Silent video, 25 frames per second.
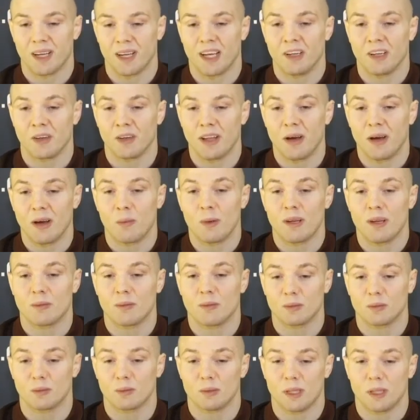know that week
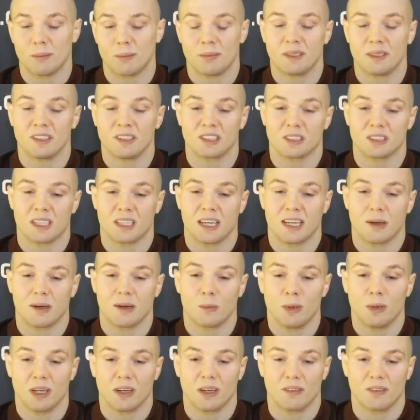would have been just like a
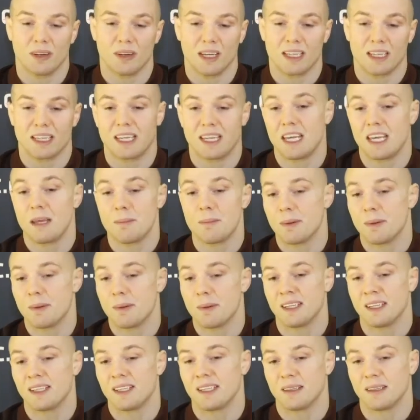week of like
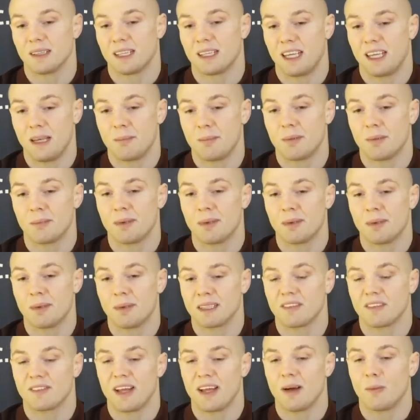keeping
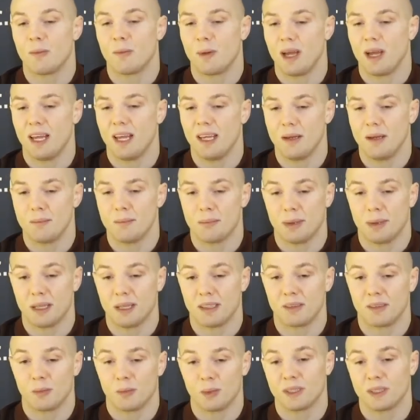myself that way, but
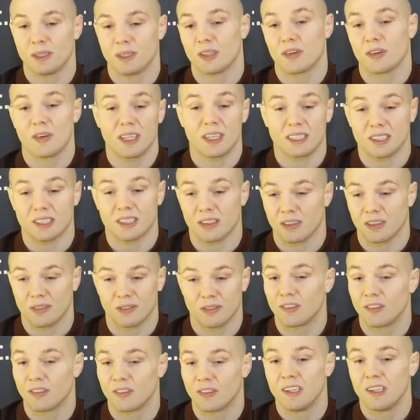with the risk of